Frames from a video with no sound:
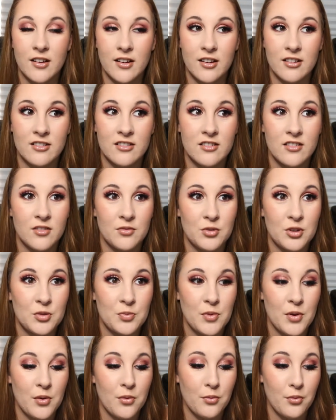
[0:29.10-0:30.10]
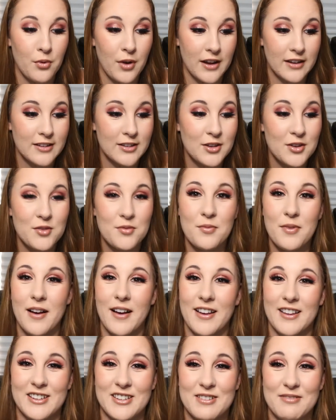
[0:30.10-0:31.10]
We spent way too
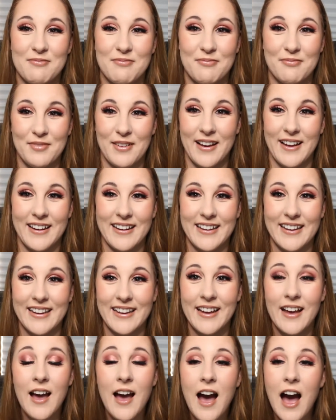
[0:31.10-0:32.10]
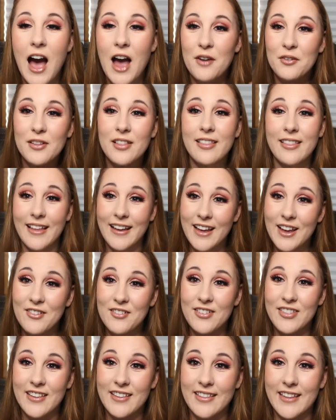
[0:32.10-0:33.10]
much money. I really like
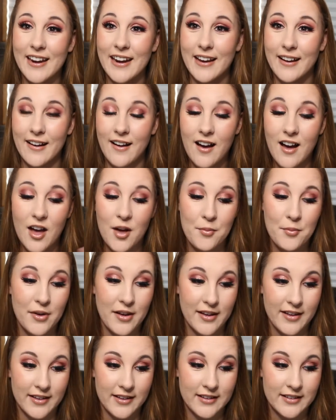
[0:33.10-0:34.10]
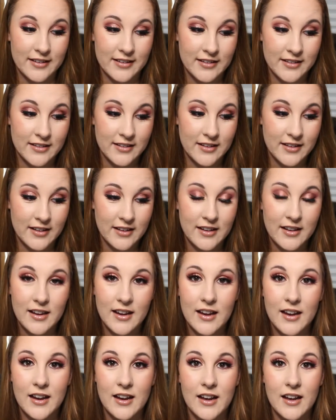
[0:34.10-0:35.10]
everything that I got, but
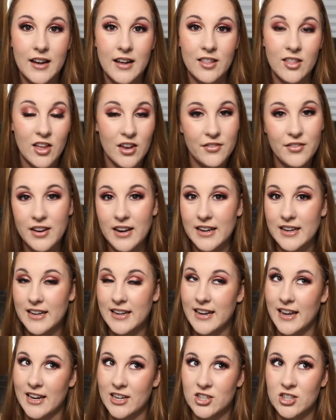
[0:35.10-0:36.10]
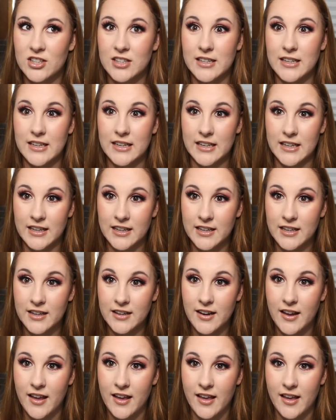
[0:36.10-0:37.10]
a lot of it I didn't actually
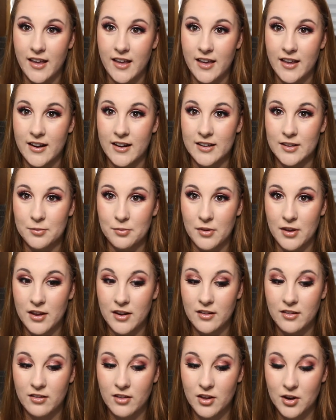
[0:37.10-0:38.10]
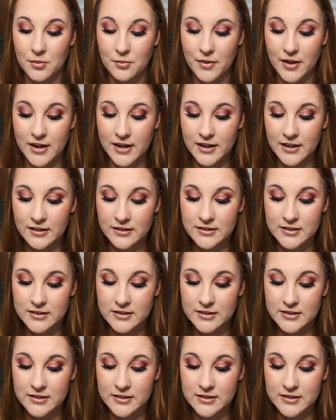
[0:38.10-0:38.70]
need and I spent a lot of money.